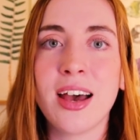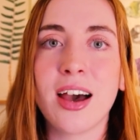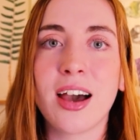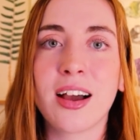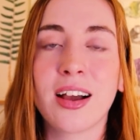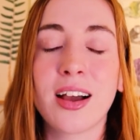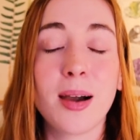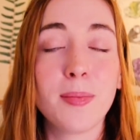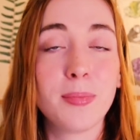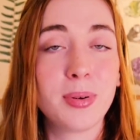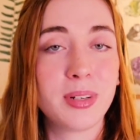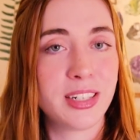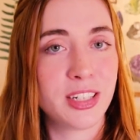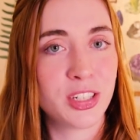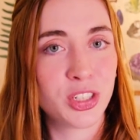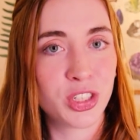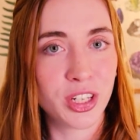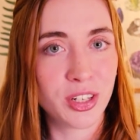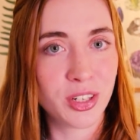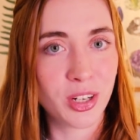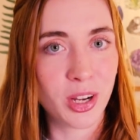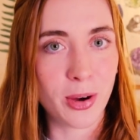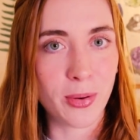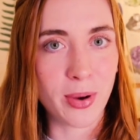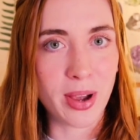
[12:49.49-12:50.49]
a
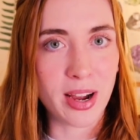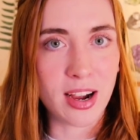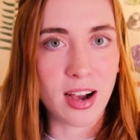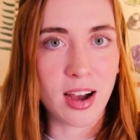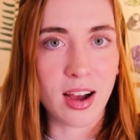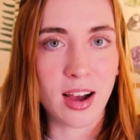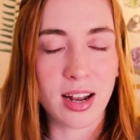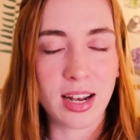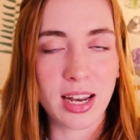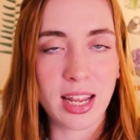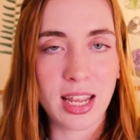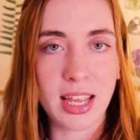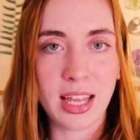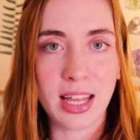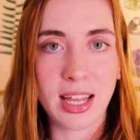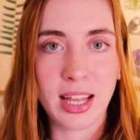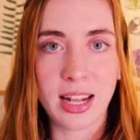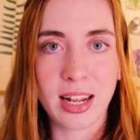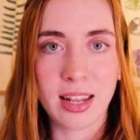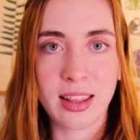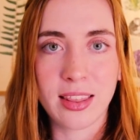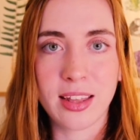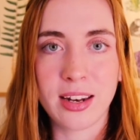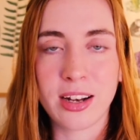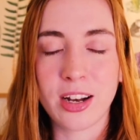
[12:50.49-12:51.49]
competition going on
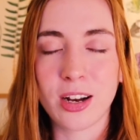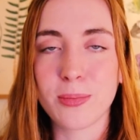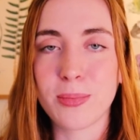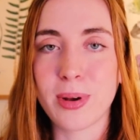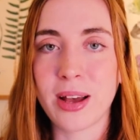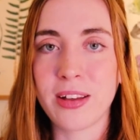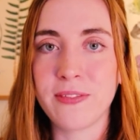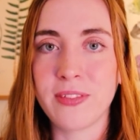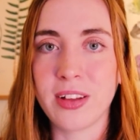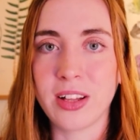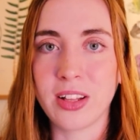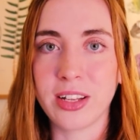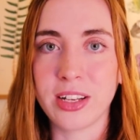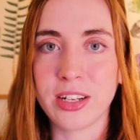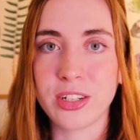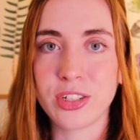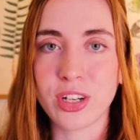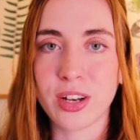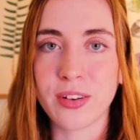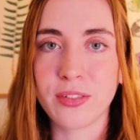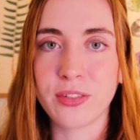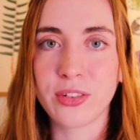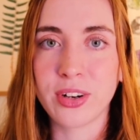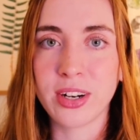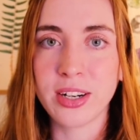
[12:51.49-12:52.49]
in the nearby village
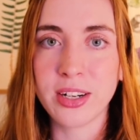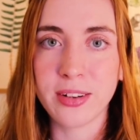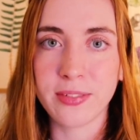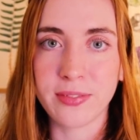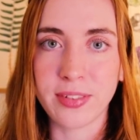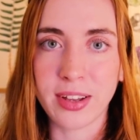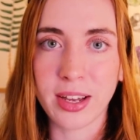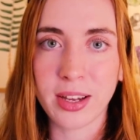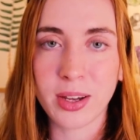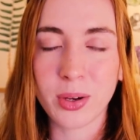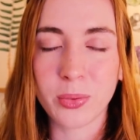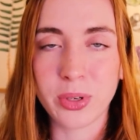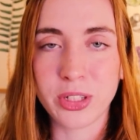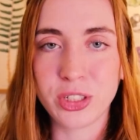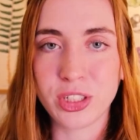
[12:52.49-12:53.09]
of Grindavik,